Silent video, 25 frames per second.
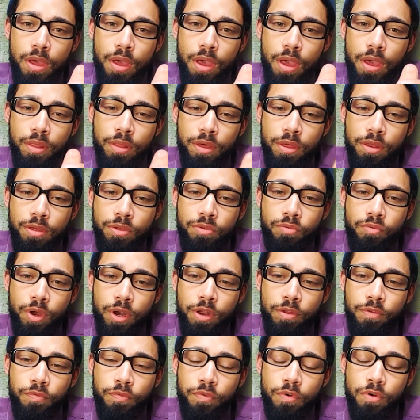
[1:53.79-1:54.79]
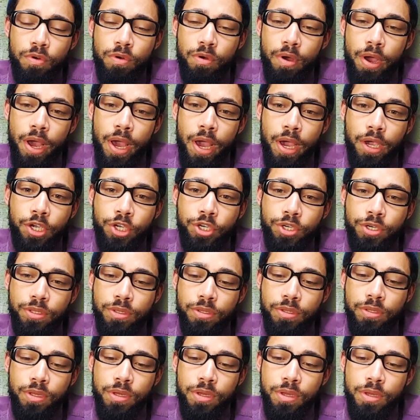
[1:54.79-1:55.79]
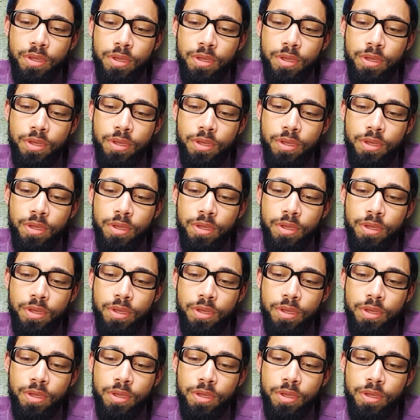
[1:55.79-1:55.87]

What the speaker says: and then it's ready for action.